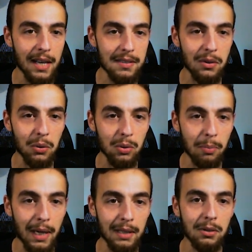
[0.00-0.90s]

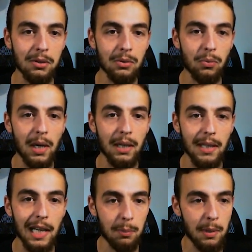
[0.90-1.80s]
execute python
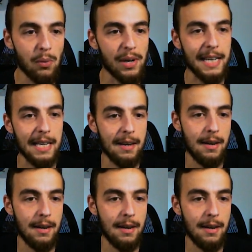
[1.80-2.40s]
run.py.